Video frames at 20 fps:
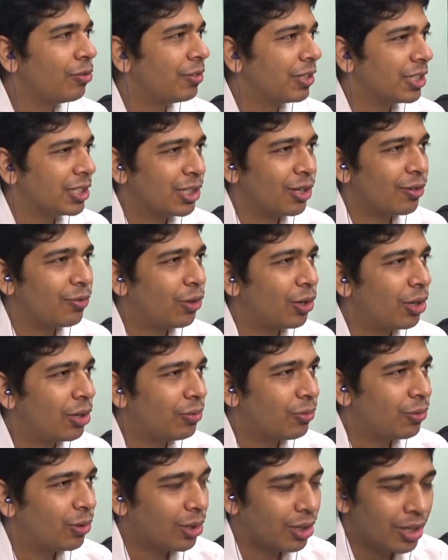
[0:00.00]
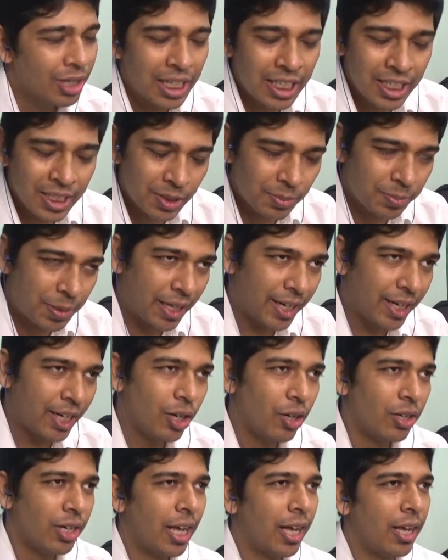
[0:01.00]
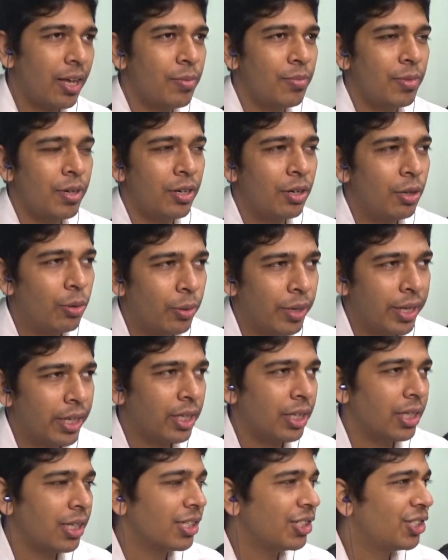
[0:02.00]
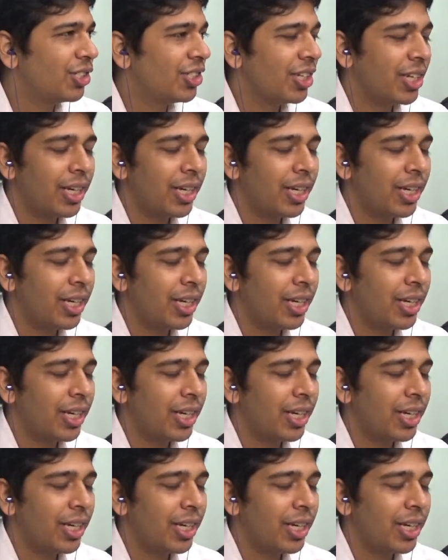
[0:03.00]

first of all, for sparing your time and doing this.